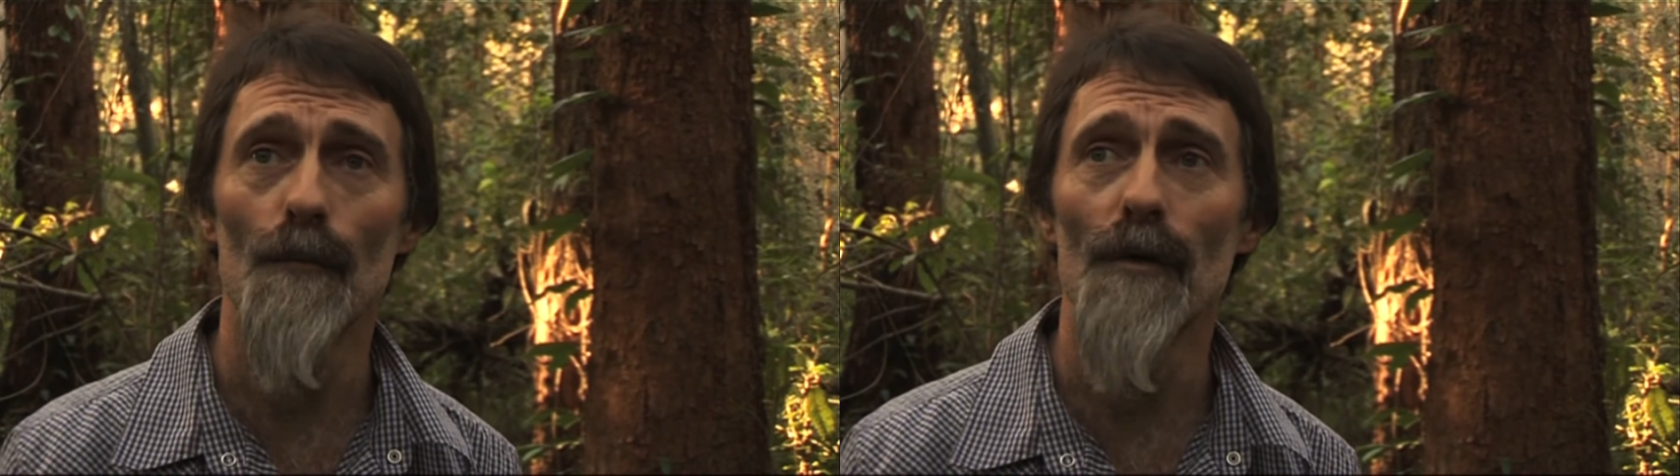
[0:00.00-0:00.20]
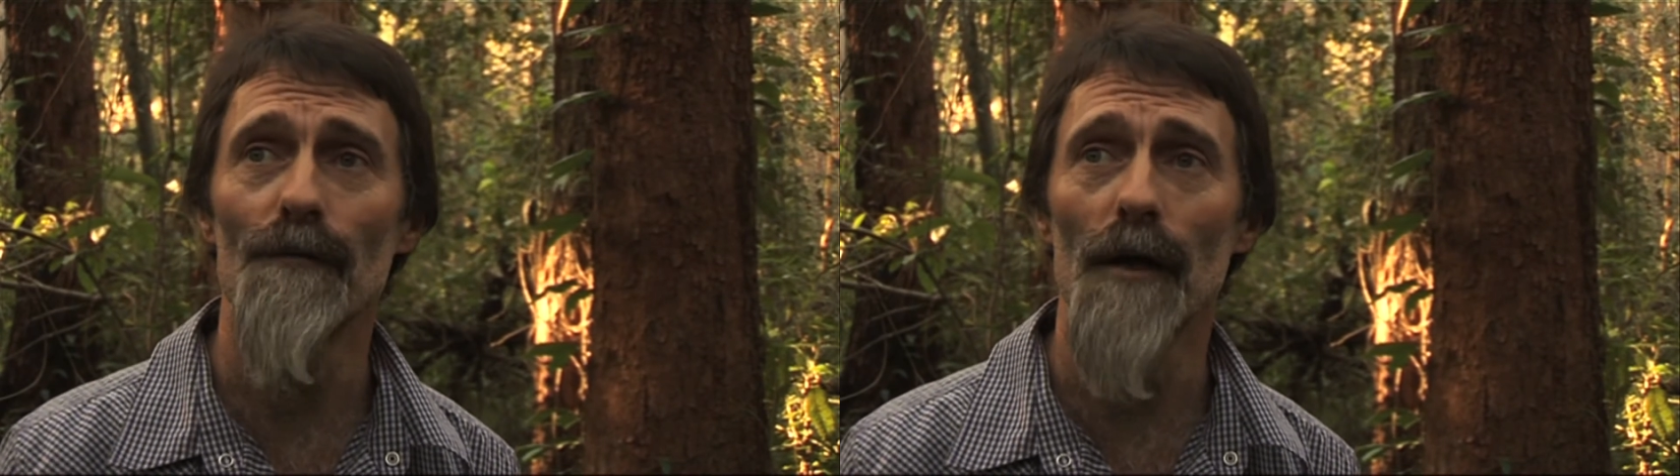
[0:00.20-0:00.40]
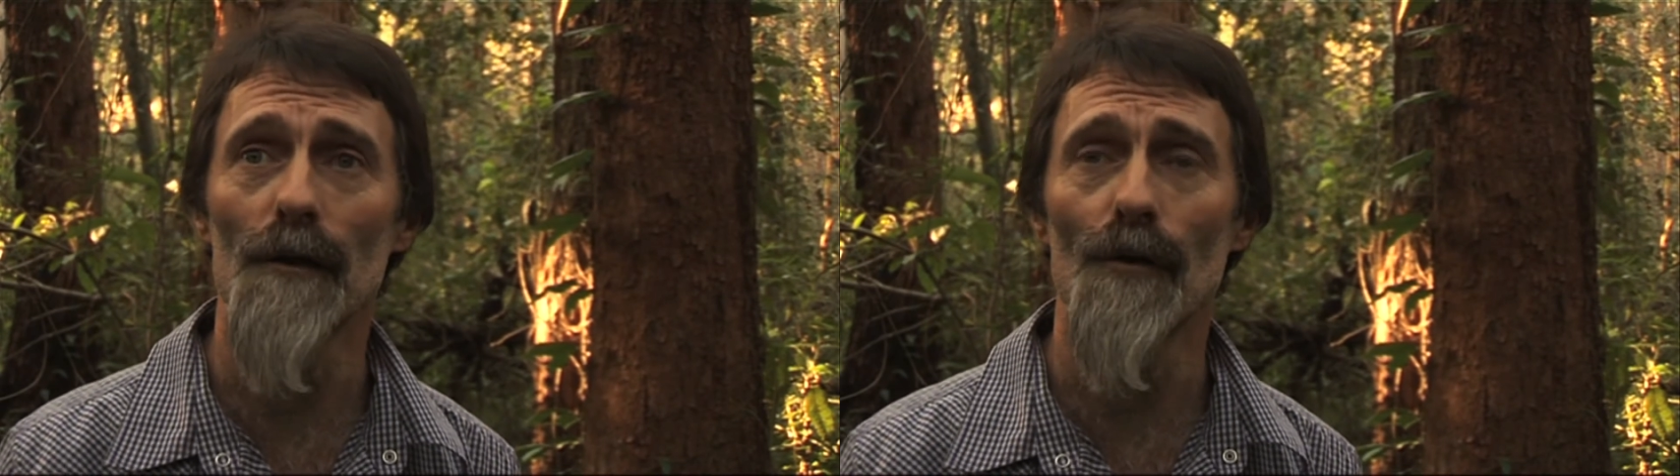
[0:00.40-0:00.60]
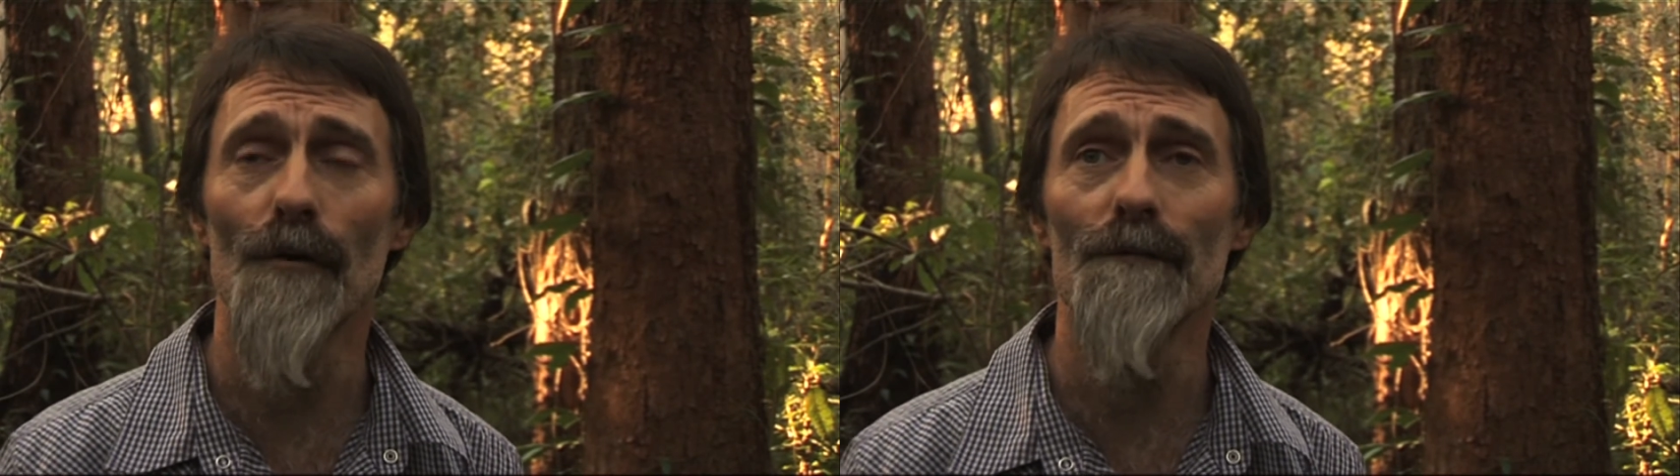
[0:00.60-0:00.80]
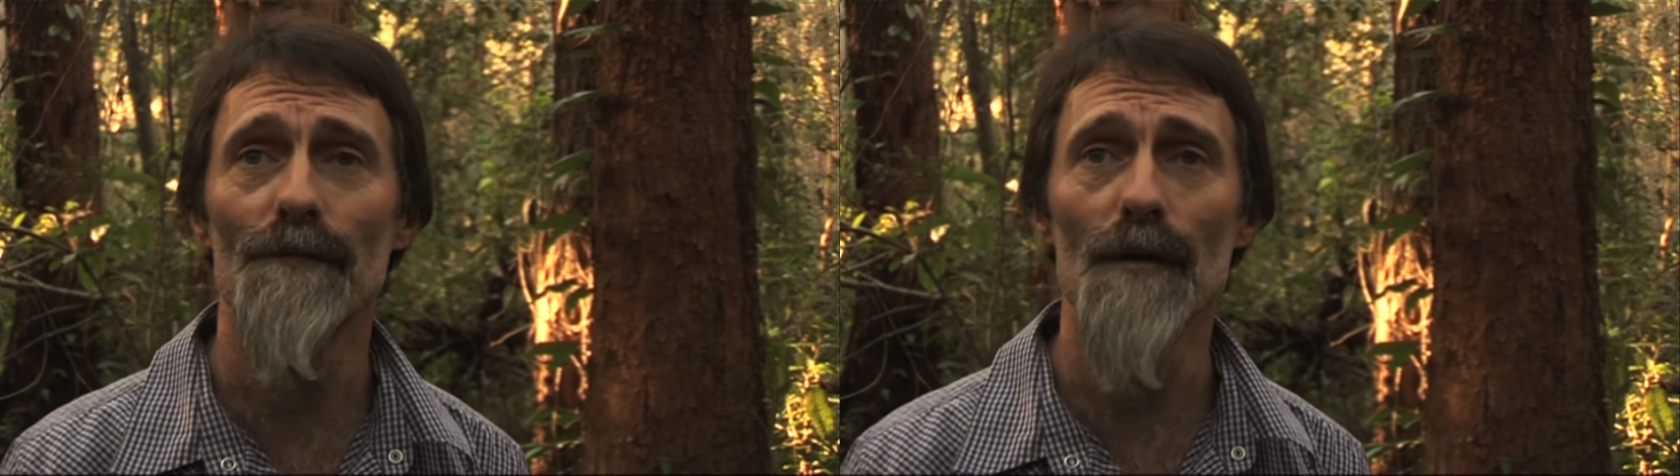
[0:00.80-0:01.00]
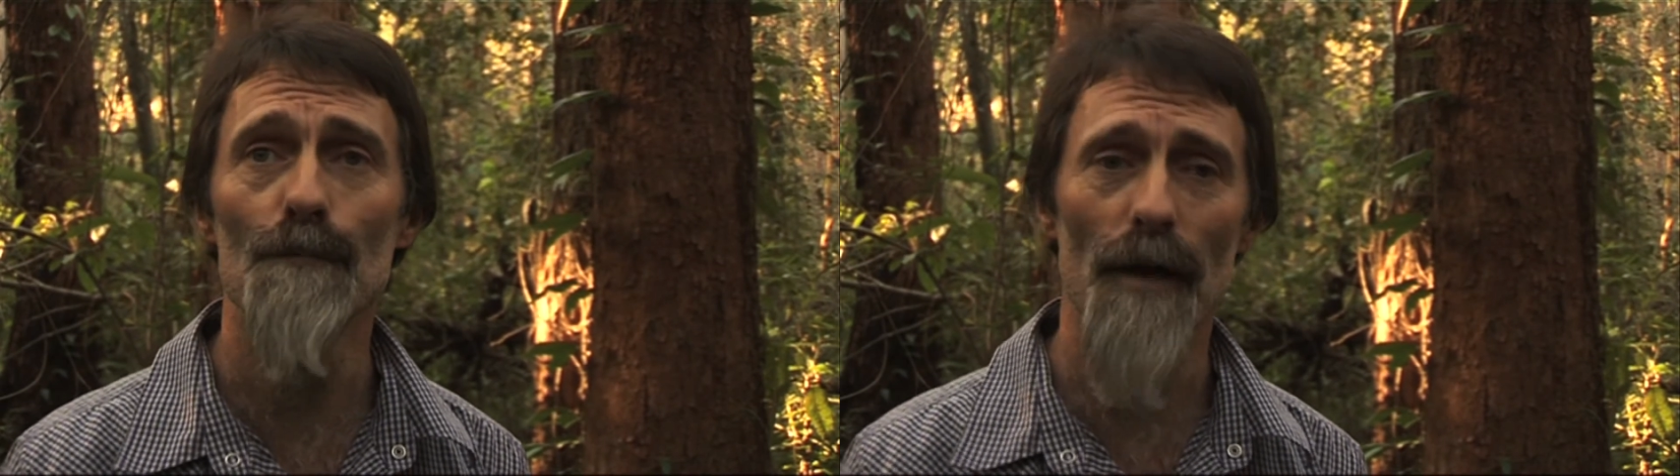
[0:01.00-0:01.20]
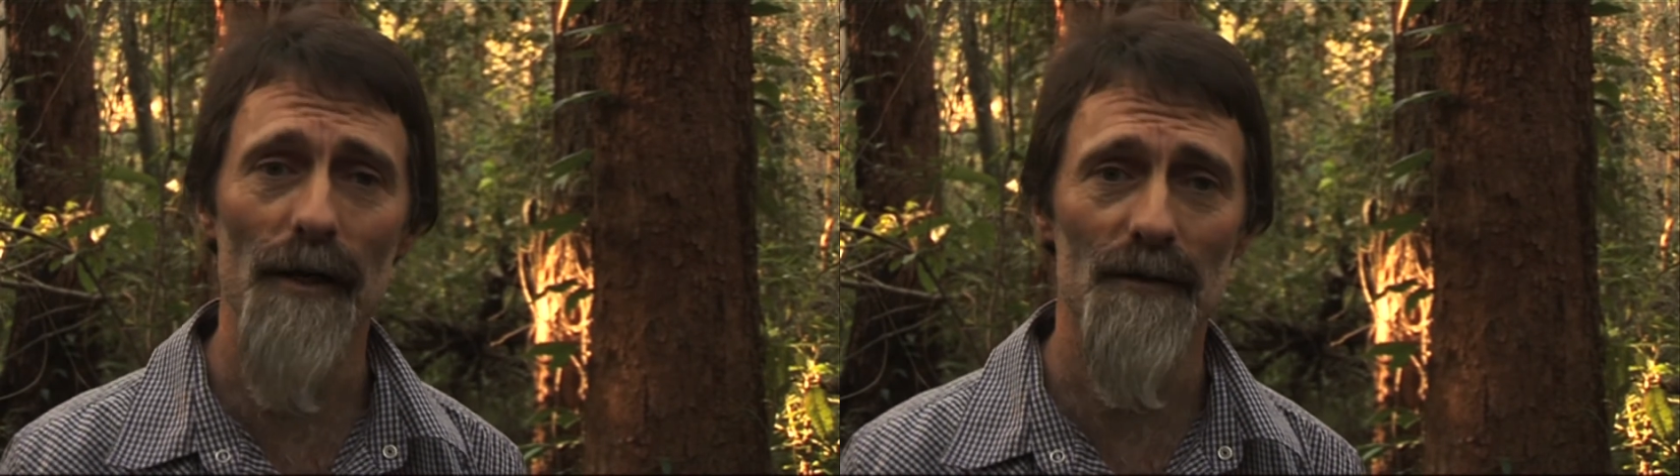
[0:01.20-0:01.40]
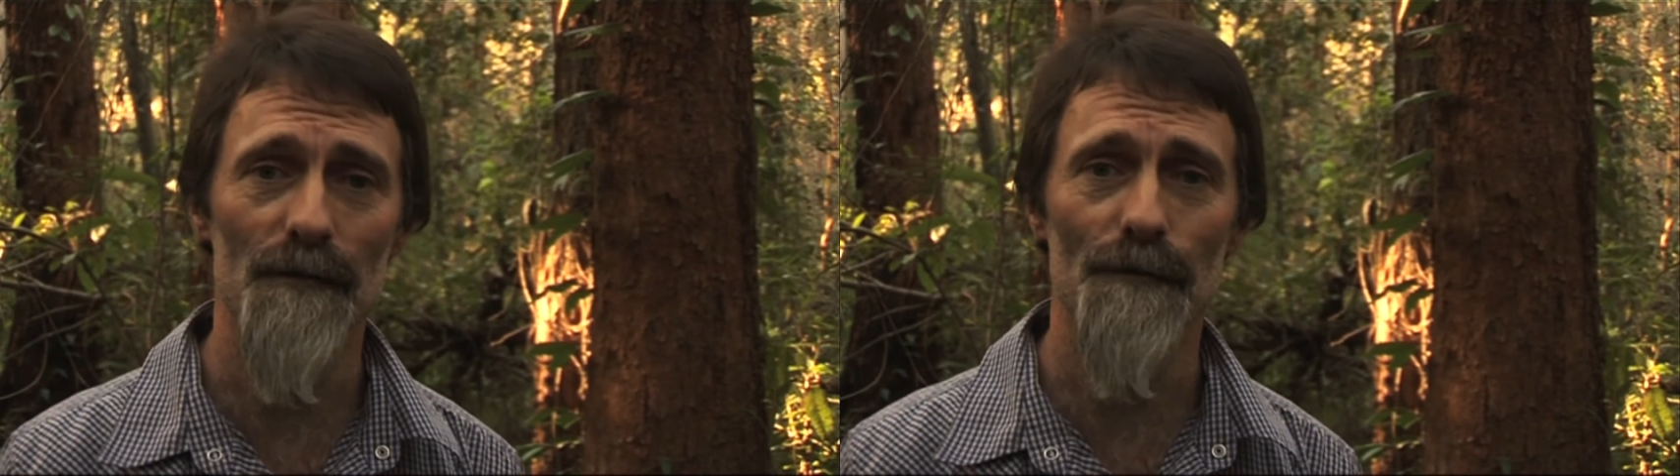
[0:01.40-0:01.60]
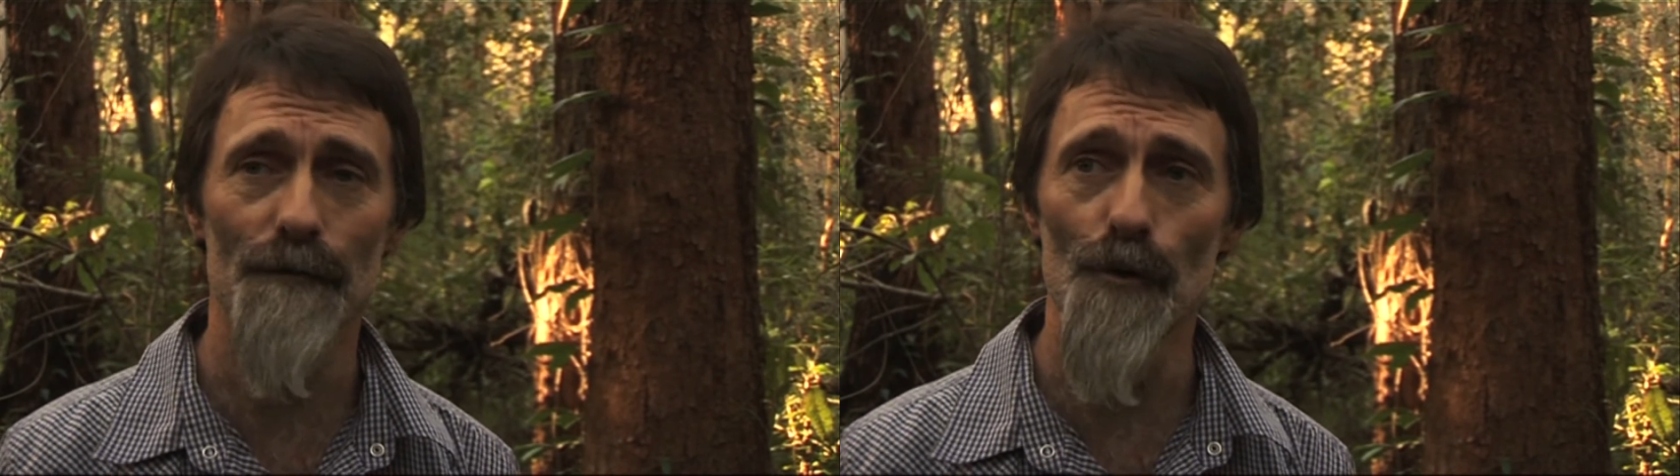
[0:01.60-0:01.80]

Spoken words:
we've had a lot of impacts of